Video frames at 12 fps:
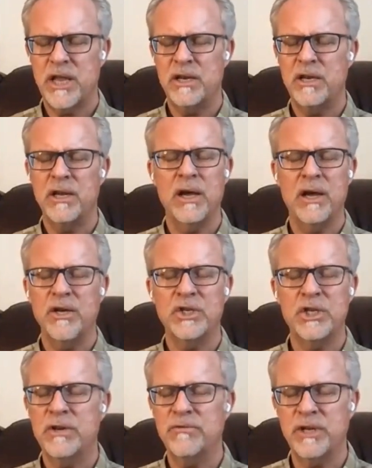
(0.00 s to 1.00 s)
state,
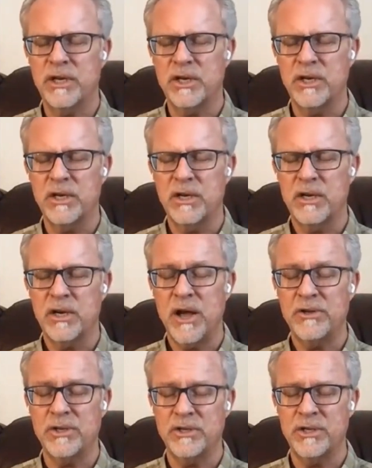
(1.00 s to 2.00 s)
shift in
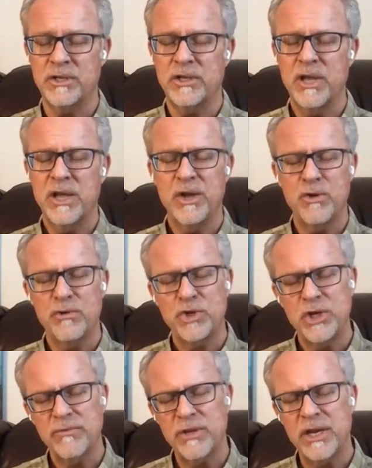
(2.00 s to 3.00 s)
consciousness,
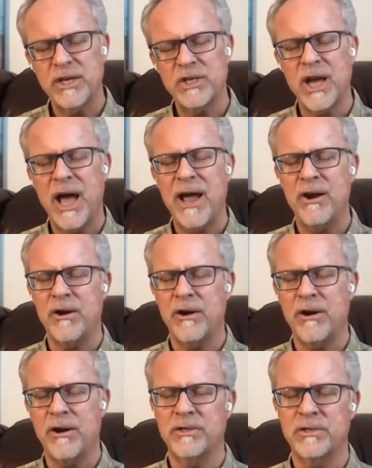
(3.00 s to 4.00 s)
shifted into
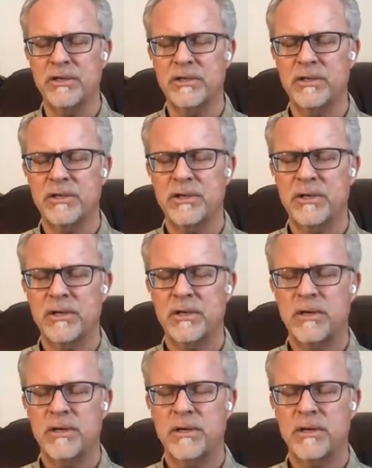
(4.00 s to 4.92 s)
higher consciousness.